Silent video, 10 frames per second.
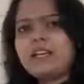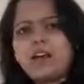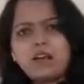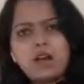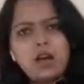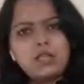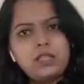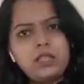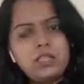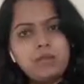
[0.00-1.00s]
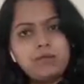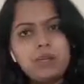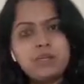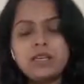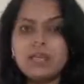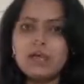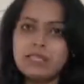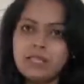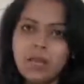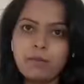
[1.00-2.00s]
are other subjects in our
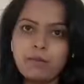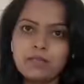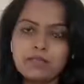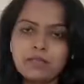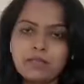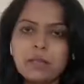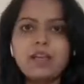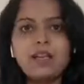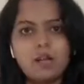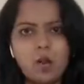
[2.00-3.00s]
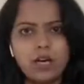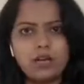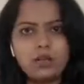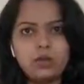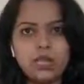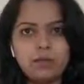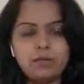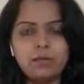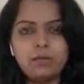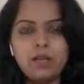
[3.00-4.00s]
syllabus. According to them,
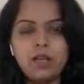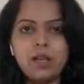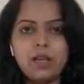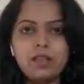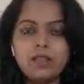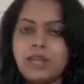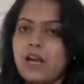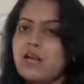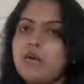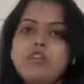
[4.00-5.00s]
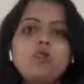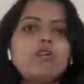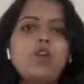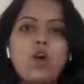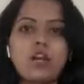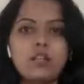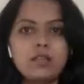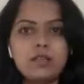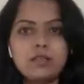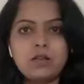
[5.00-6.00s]
they are going to be
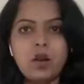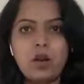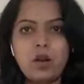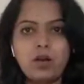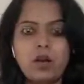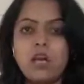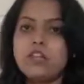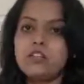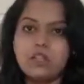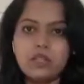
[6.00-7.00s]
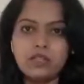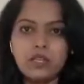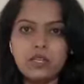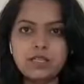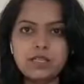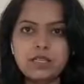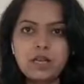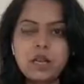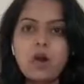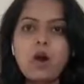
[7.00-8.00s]
lawyers or judges
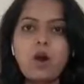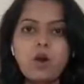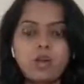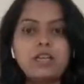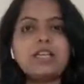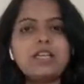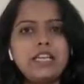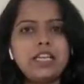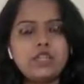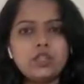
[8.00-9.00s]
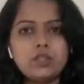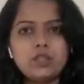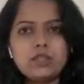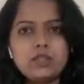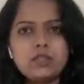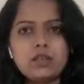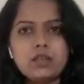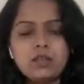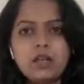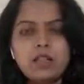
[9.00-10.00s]
or teachers.
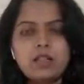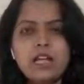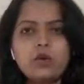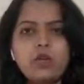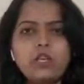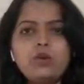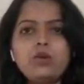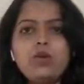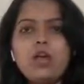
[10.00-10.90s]
They are going to